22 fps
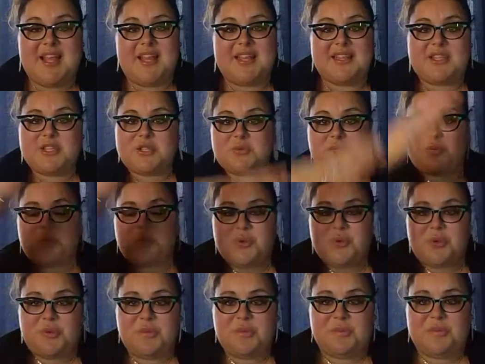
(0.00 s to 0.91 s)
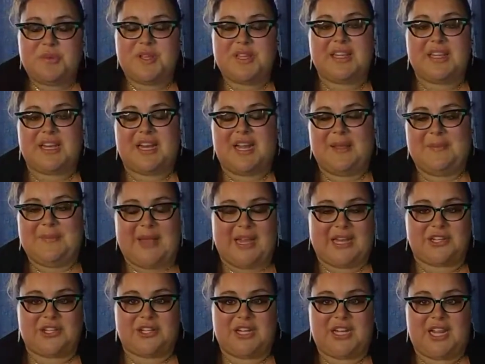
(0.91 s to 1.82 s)
this room that I'm
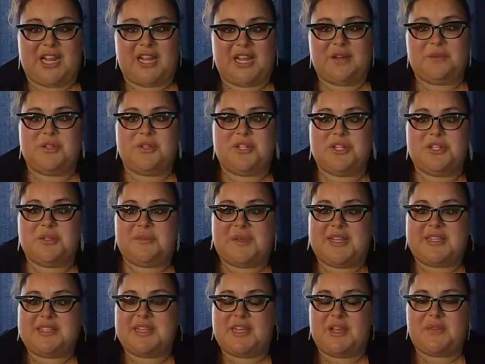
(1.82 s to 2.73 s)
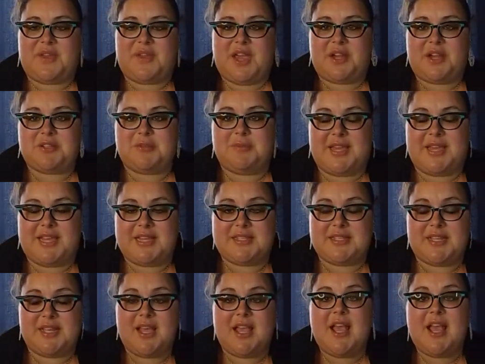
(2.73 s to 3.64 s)
actually in, which is my self-care space,